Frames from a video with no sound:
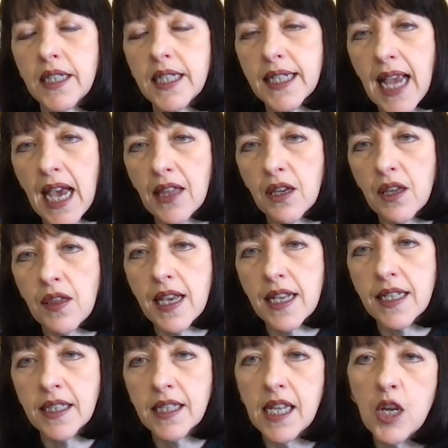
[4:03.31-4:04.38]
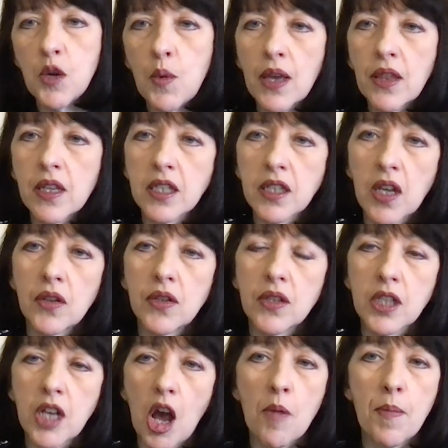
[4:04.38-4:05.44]
together they see where the Son's
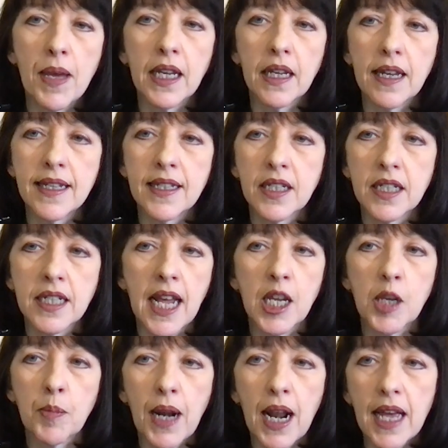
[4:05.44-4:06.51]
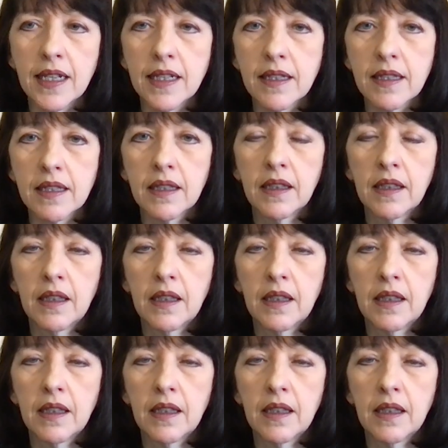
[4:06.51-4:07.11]
coming is to take place,